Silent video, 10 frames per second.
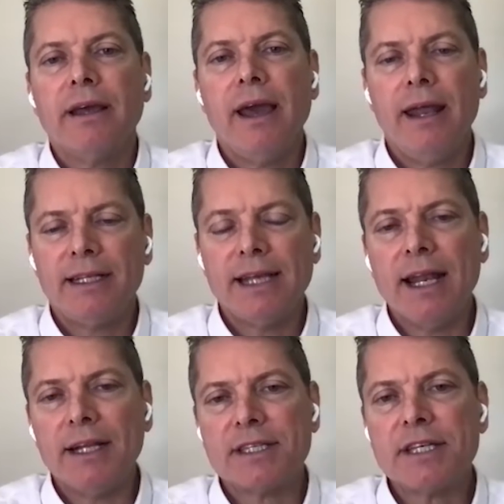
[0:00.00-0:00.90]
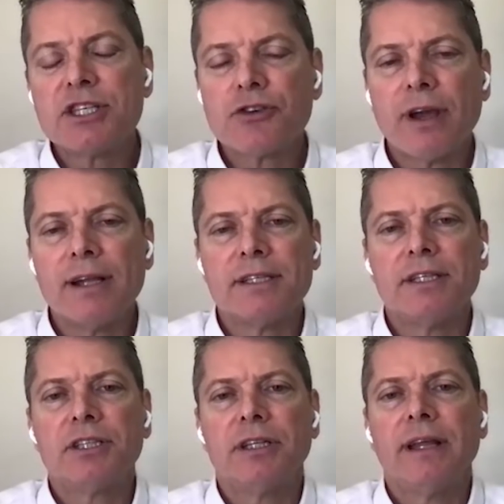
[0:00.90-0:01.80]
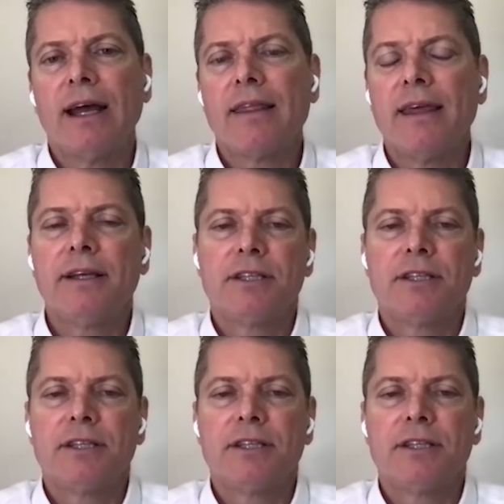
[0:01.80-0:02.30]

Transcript: And it's this transition that I think